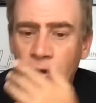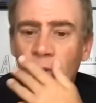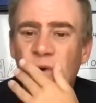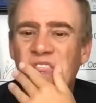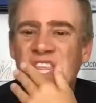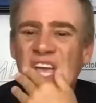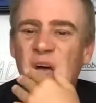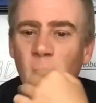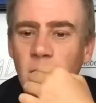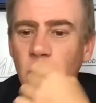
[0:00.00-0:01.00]
One thing I
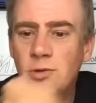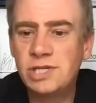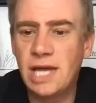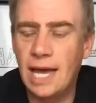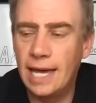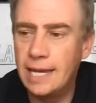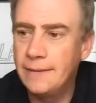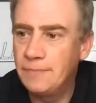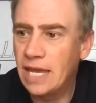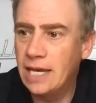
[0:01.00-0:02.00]
will say
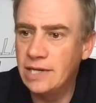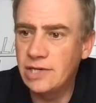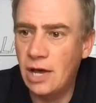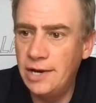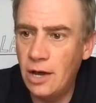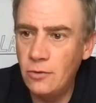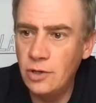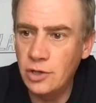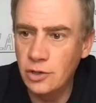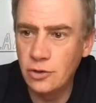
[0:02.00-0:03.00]
is I know
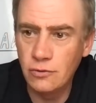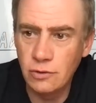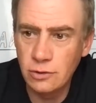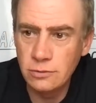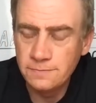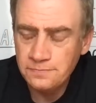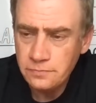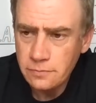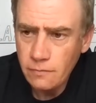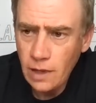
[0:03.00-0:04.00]
that Guru,
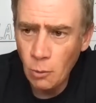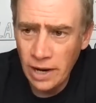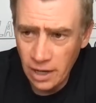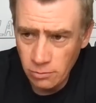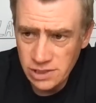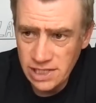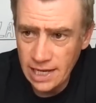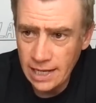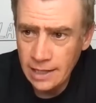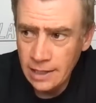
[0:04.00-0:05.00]
when I was
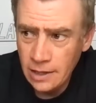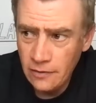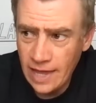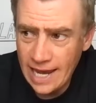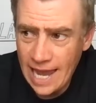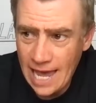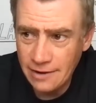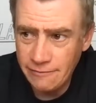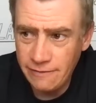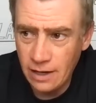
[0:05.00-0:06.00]
there, they had
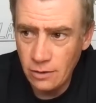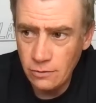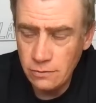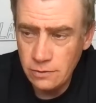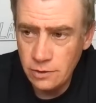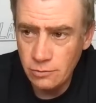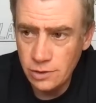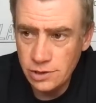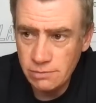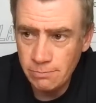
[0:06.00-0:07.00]
a float that
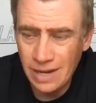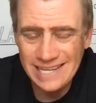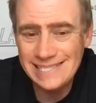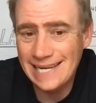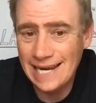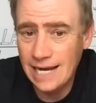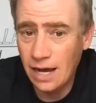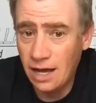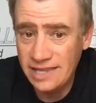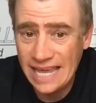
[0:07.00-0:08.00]
was basically
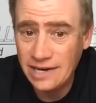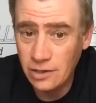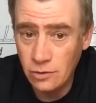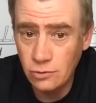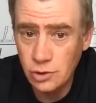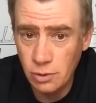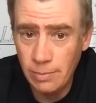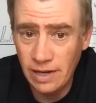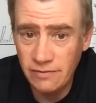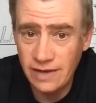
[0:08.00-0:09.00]
identical to a
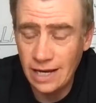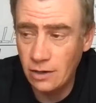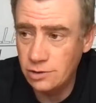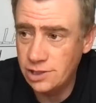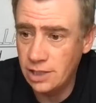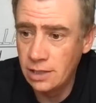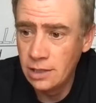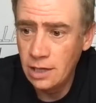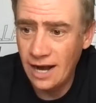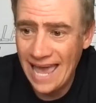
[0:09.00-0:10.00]
perfect Gloucester,
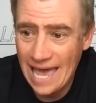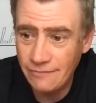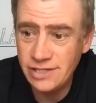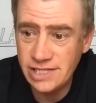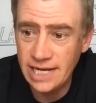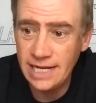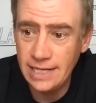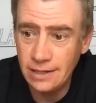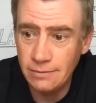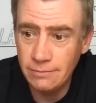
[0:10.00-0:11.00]
and I have
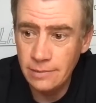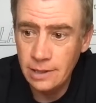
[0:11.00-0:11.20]
seen them